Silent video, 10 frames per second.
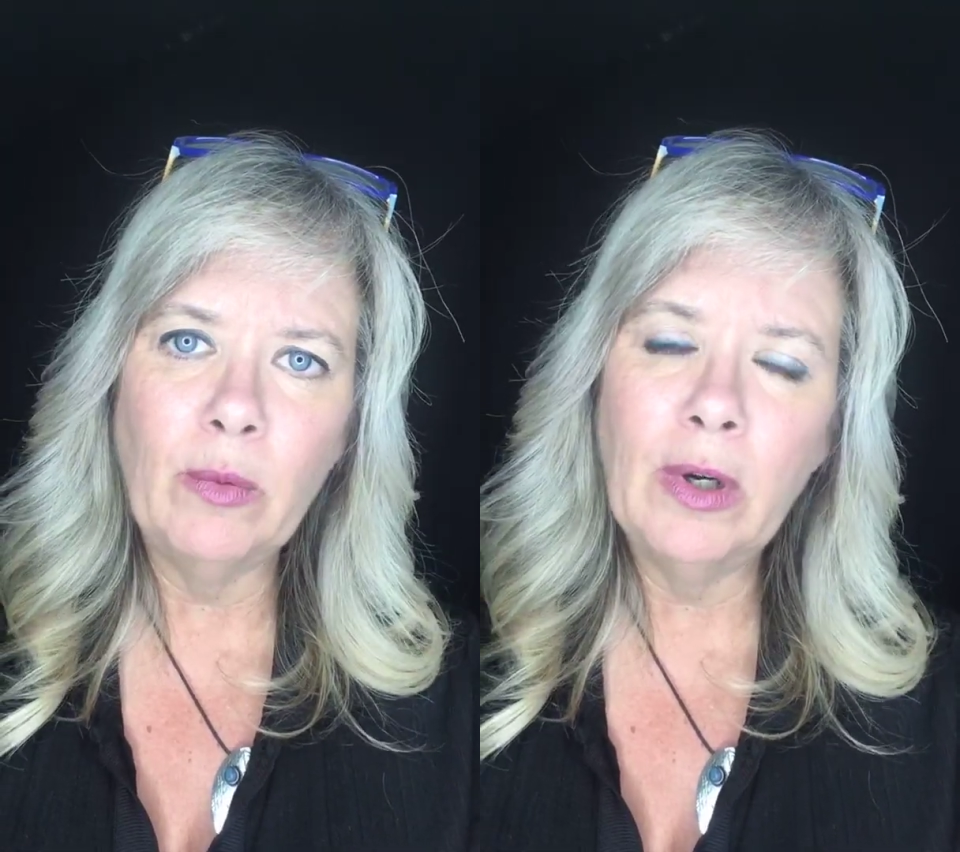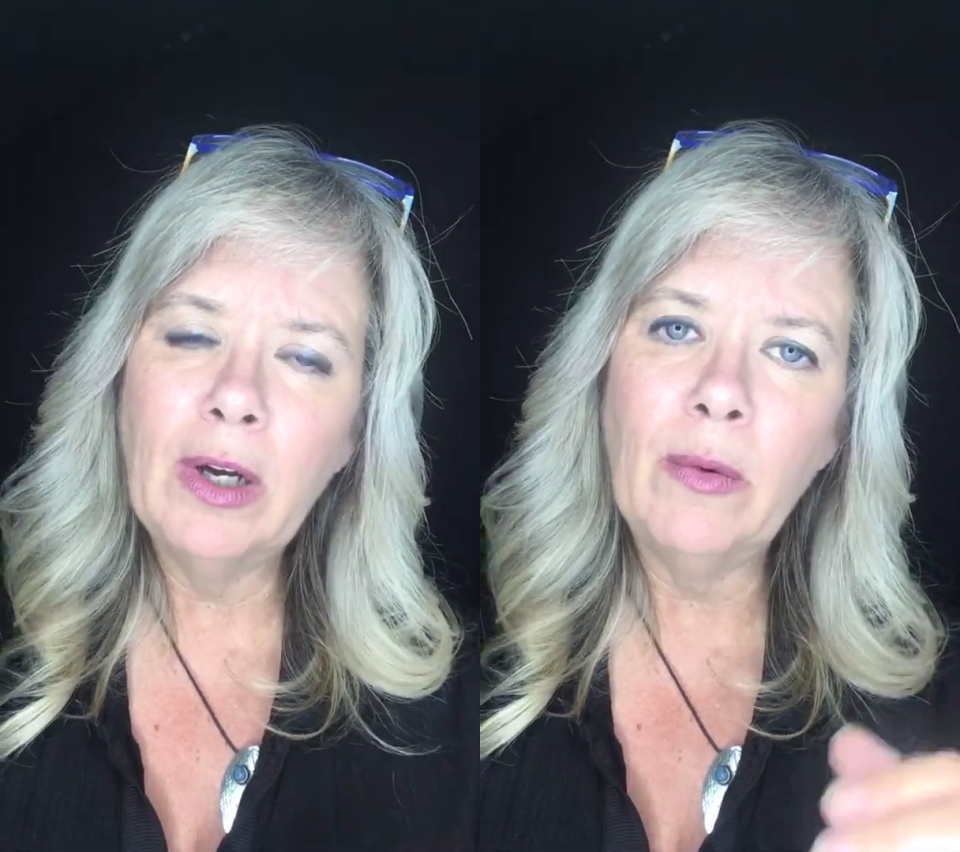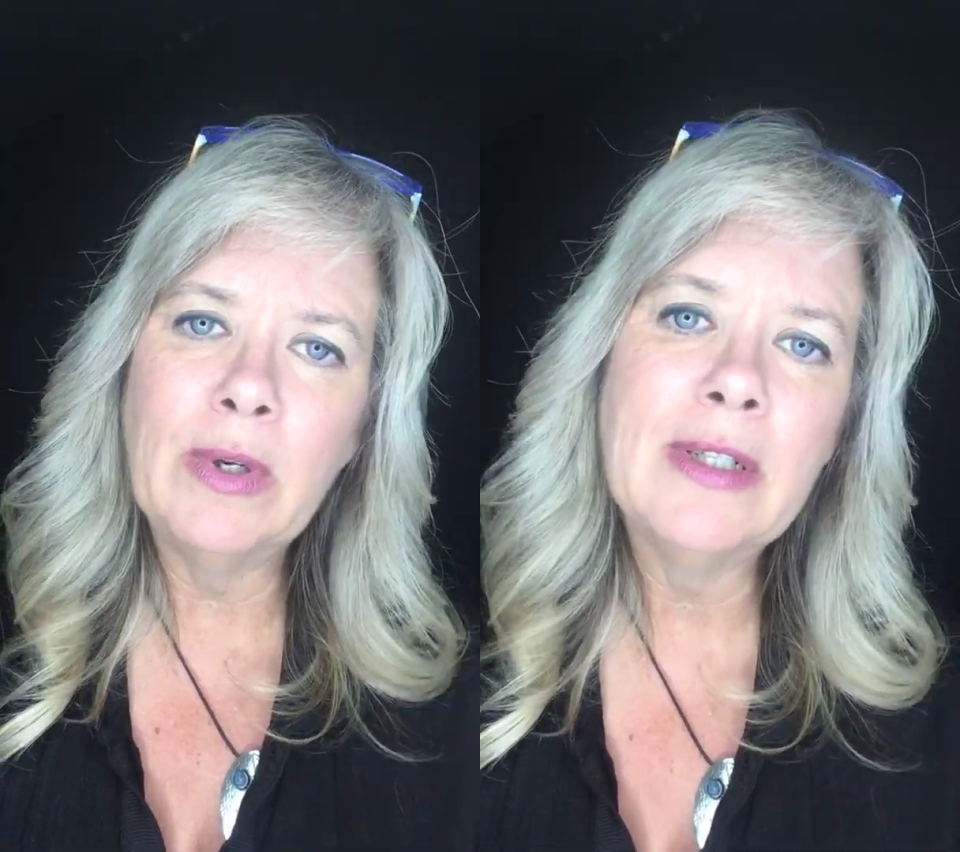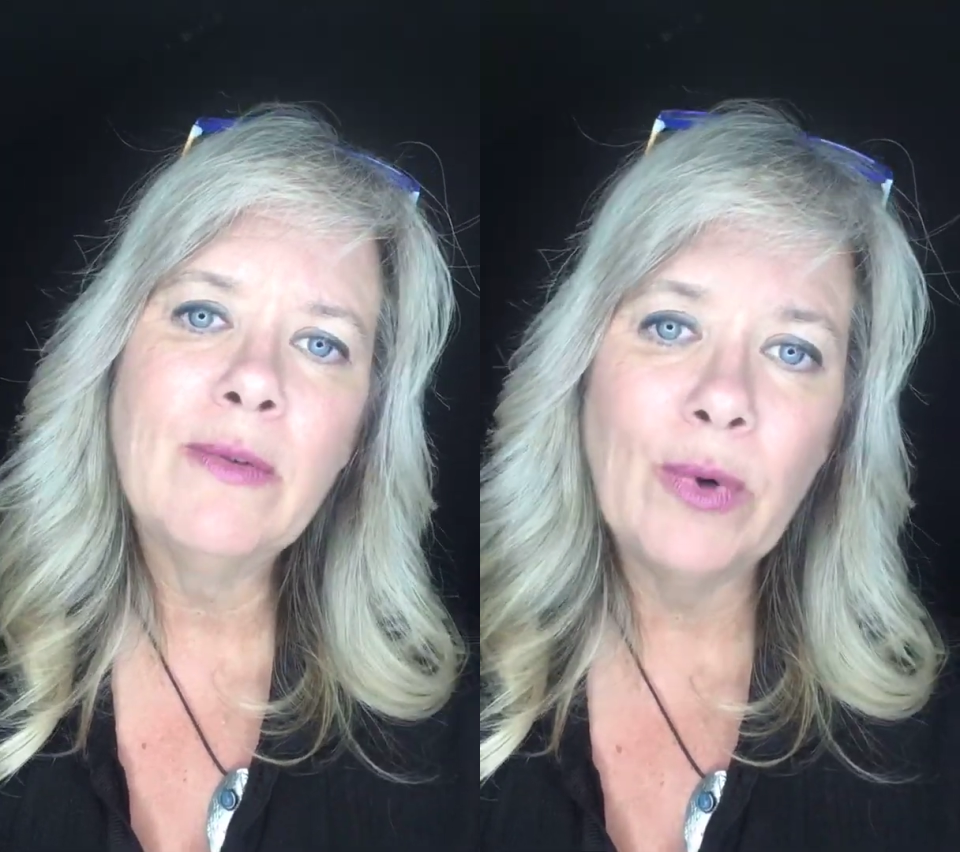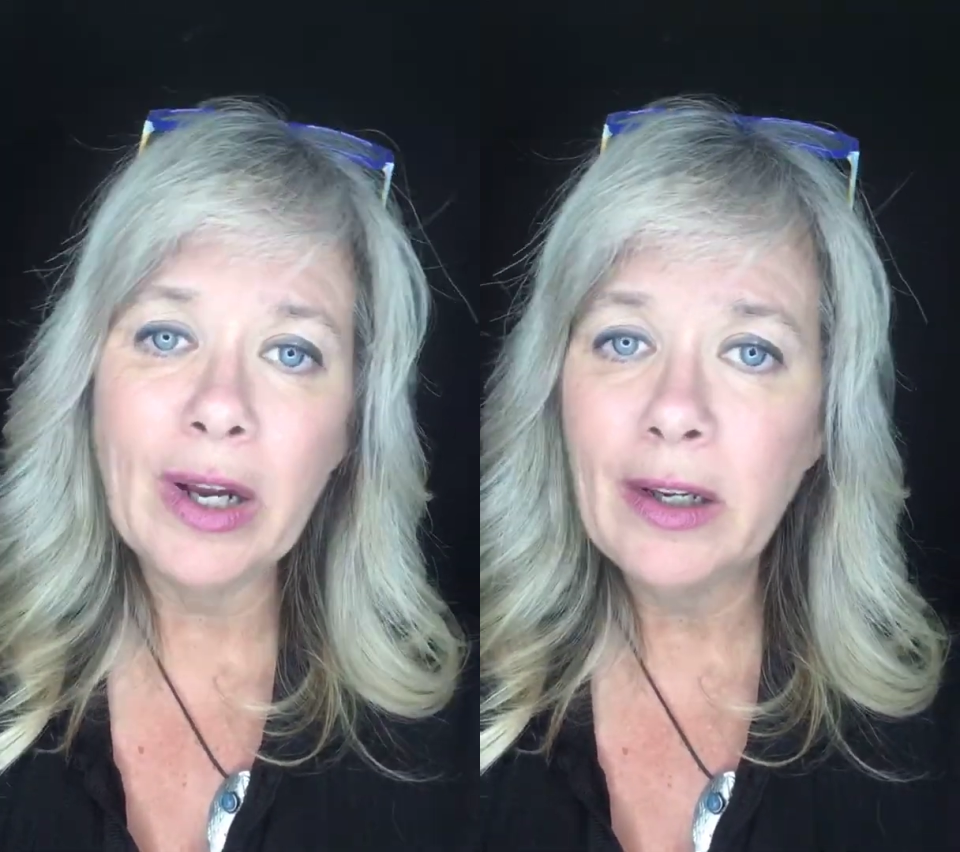Well, I wasn't
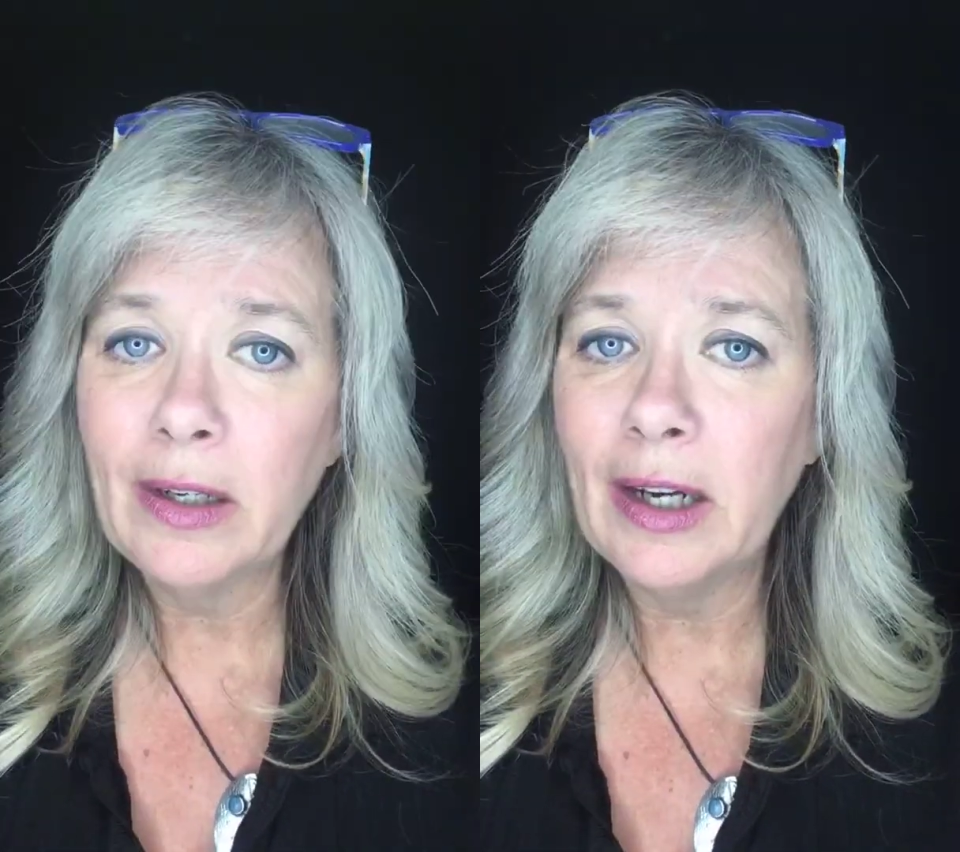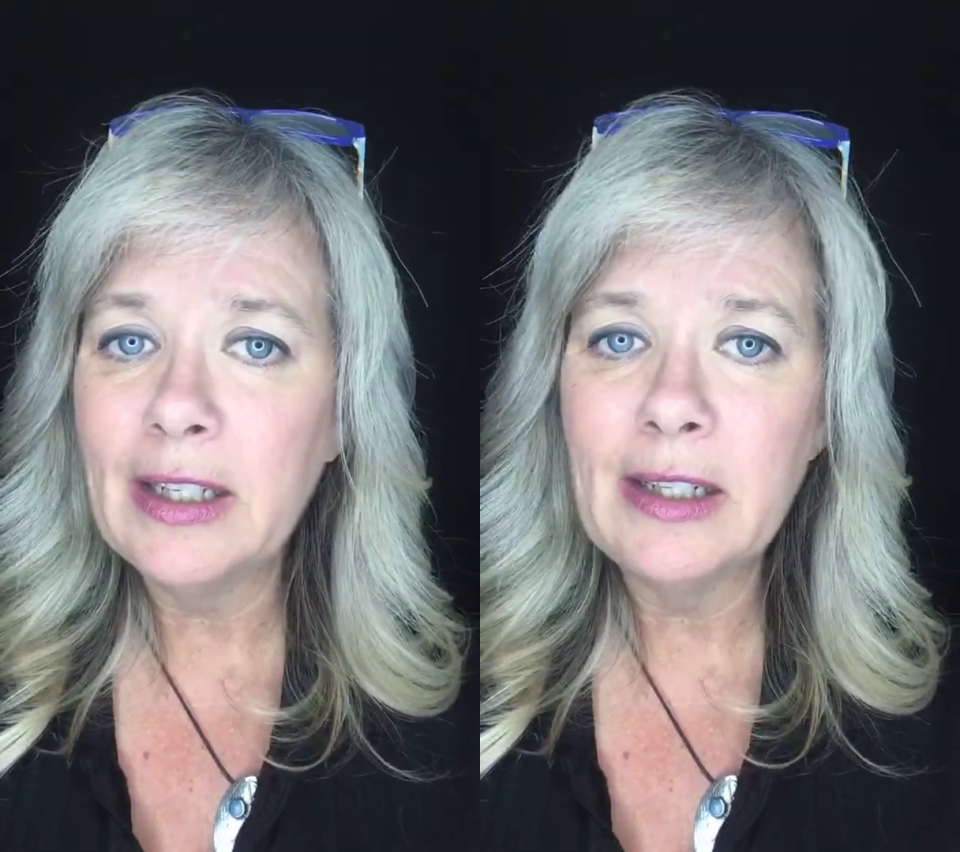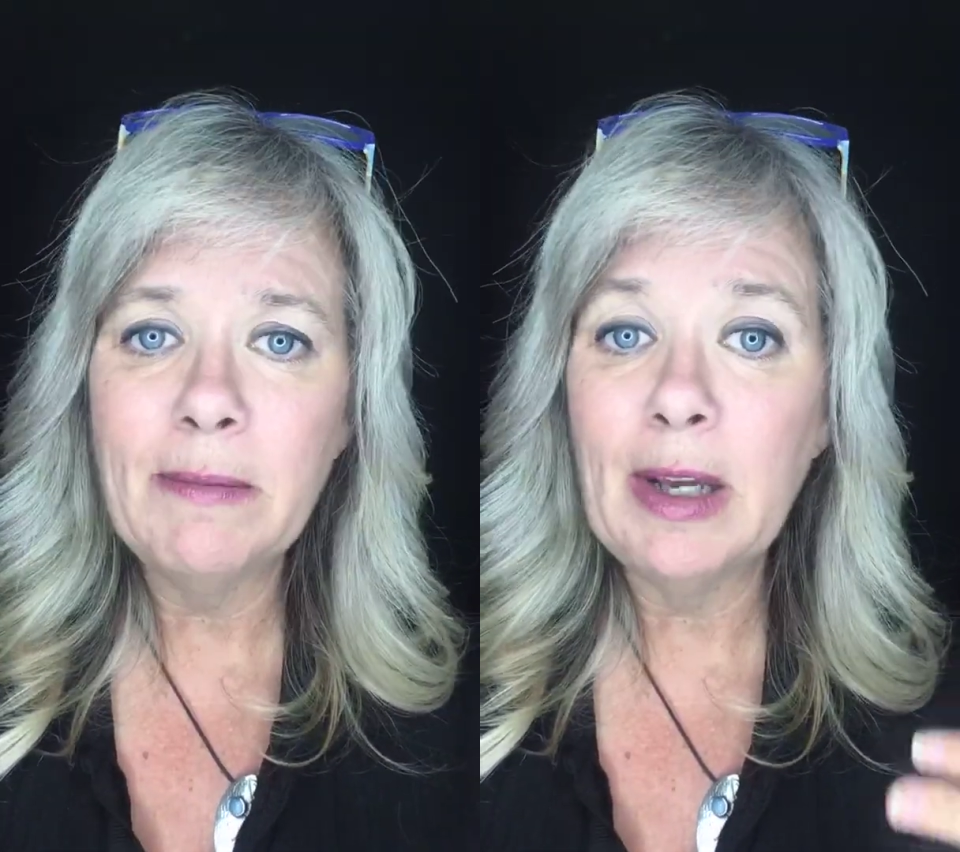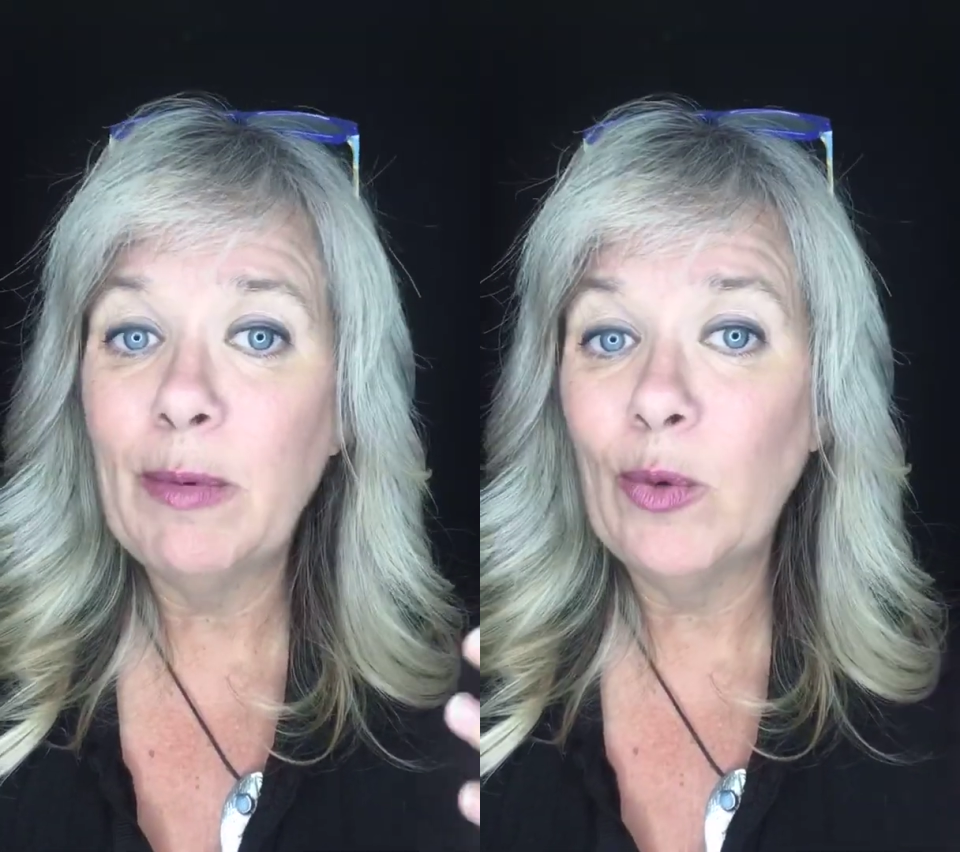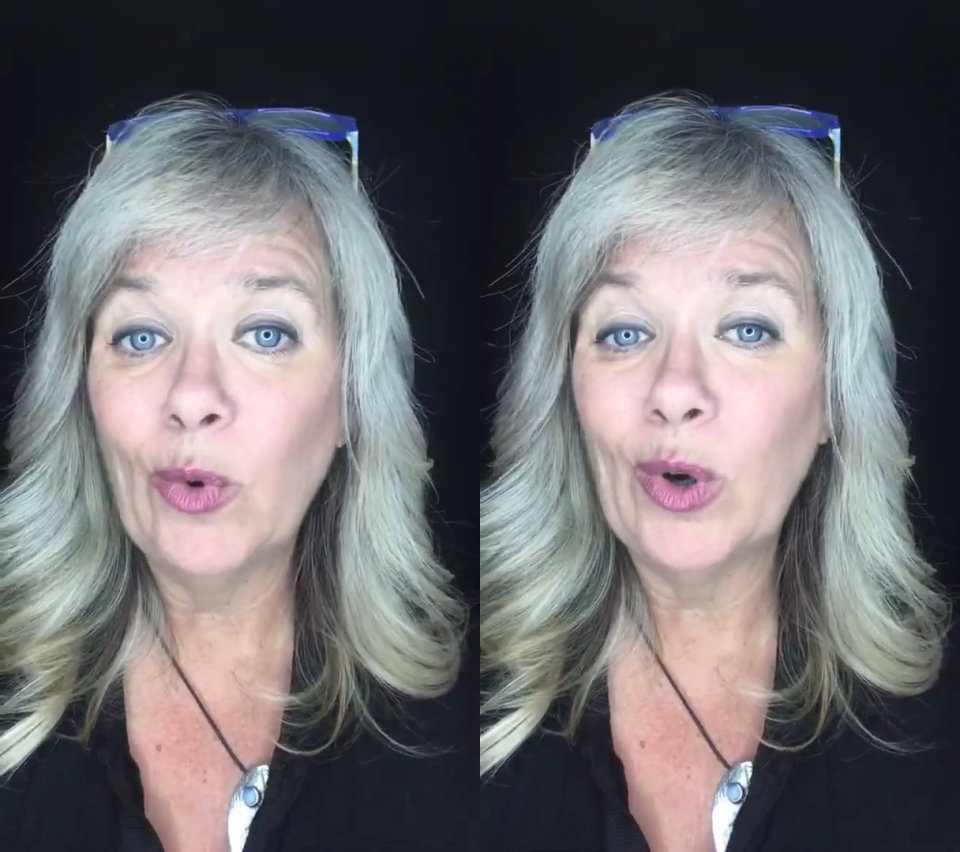recognizing
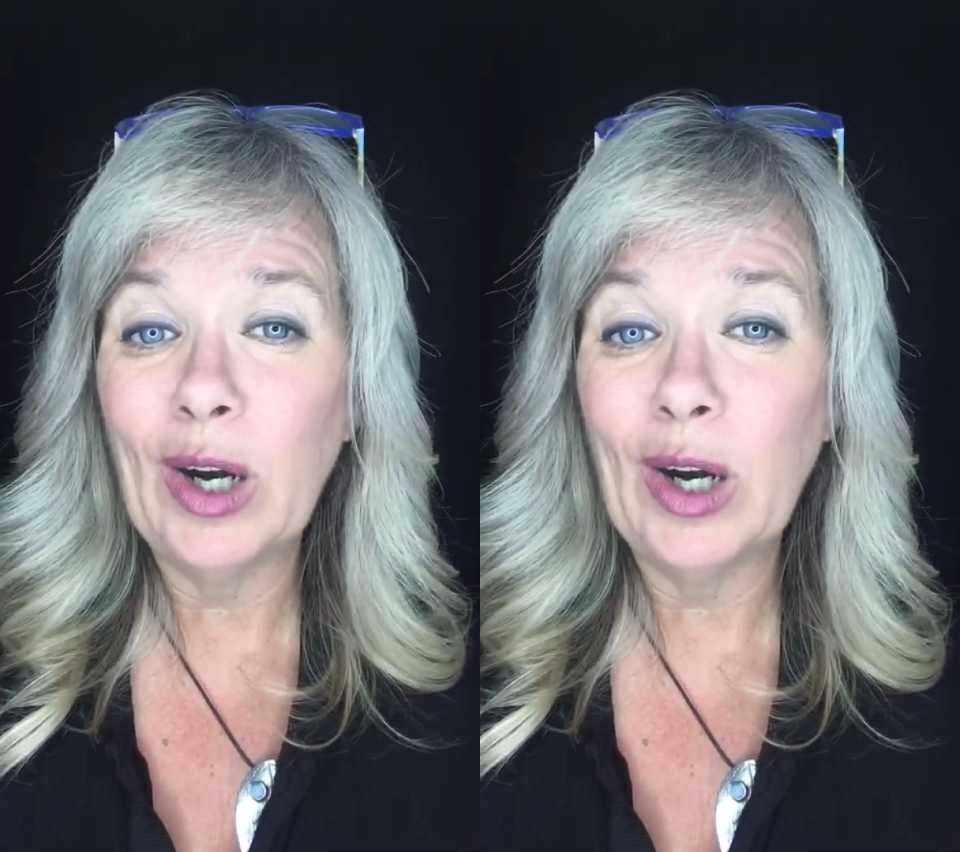maybe where